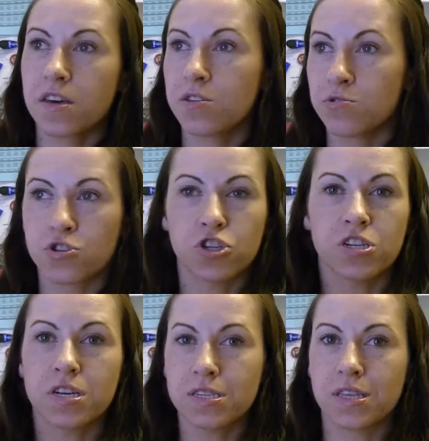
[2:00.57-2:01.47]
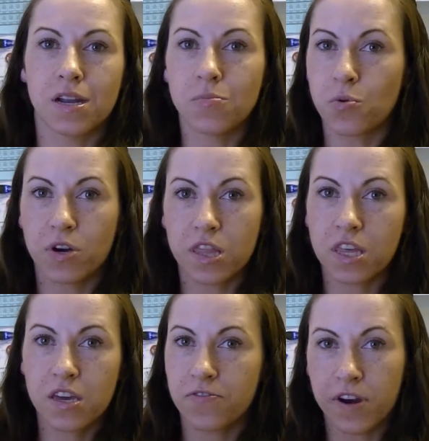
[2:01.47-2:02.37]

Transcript: nutrition is the number one thing for